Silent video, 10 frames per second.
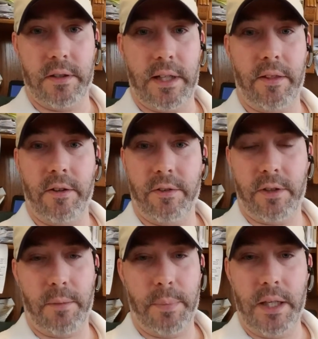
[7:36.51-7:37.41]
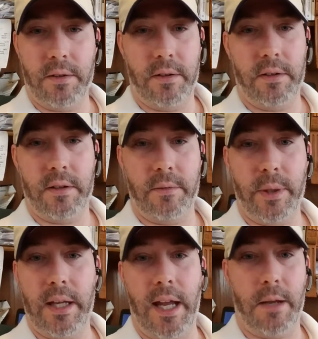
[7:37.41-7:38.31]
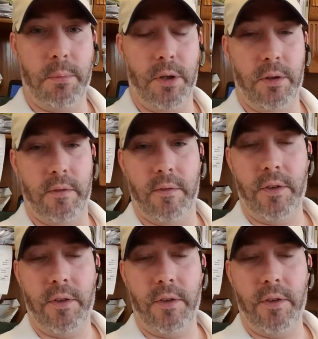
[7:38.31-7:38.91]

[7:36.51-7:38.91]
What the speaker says: Now there's some pieces that we can't move.